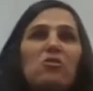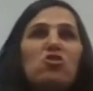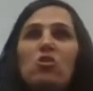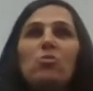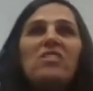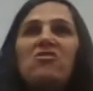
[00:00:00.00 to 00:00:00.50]
my
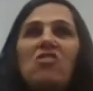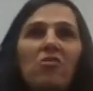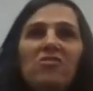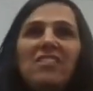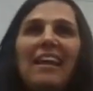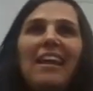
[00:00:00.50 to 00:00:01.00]
language
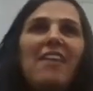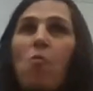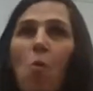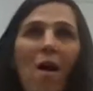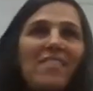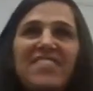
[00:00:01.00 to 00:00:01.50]
to
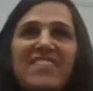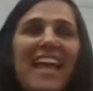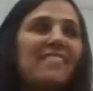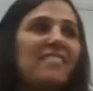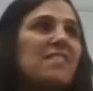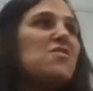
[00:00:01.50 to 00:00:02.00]
adulting. If
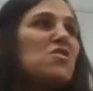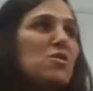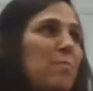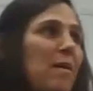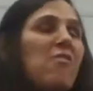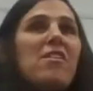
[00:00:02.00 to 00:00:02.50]
one
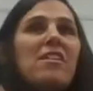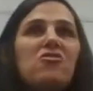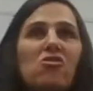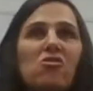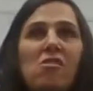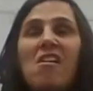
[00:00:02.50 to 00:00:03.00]
sentence,
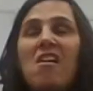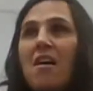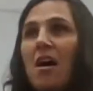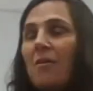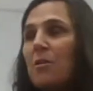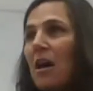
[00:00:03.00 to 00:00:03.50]

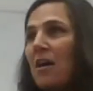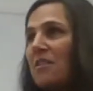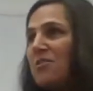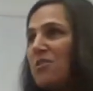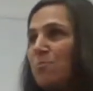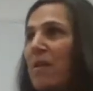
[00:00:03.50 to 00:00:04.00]
spiritual
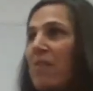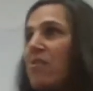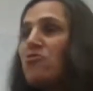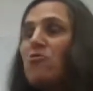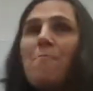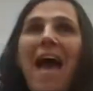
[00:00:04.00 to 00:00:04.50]

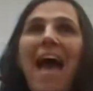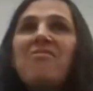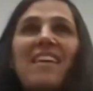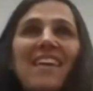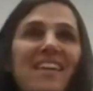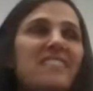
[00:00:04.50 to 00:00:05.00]

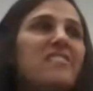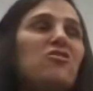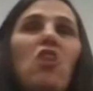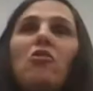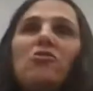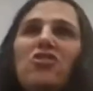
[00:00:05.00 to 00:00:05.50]

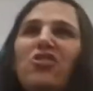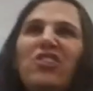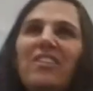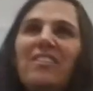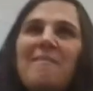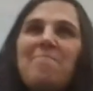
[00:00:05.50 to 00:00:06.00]
path is
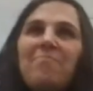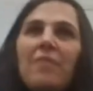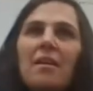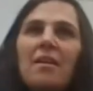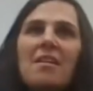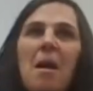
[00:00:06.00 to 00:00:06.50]
adulthood.
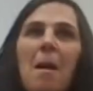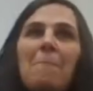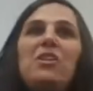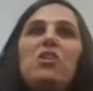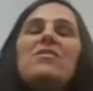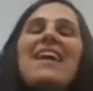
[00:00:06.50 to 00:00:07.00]

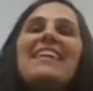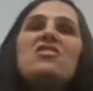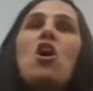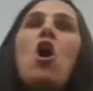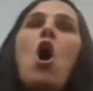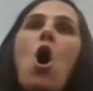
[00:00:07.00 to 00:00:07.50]
But
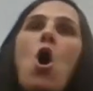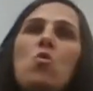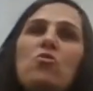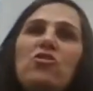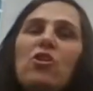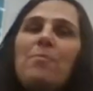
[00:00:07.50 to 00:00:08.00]
you get
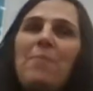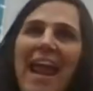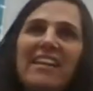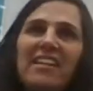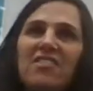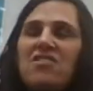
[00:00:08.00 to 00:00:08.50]
to
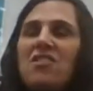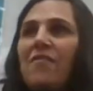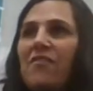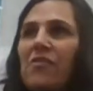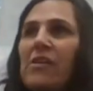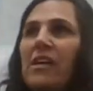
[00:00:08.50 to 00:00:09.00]
own your
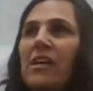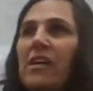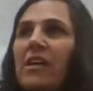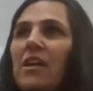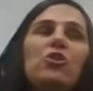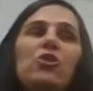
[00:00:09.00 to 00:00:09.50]
pain and
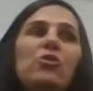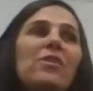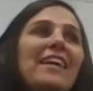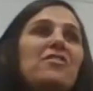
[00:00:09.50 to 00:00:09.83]
suffering.